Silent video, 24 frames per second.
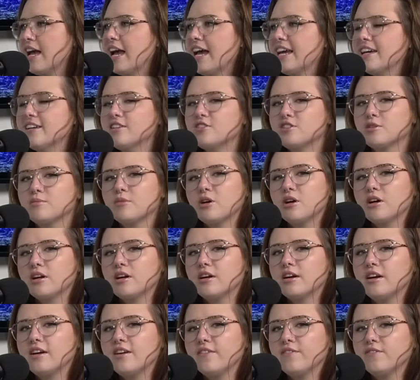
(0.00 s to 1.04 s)

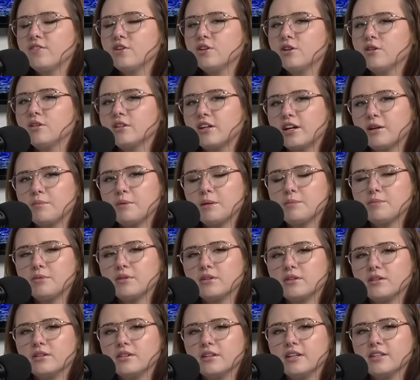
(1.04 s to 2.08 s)
ASMR, if you know a lot of
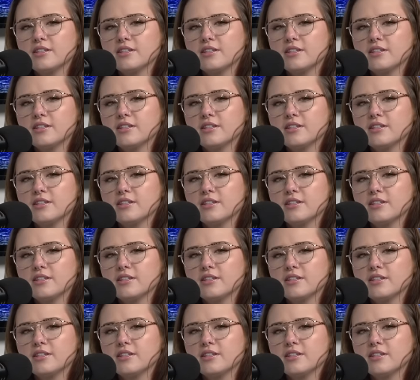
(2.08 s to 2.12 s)
people,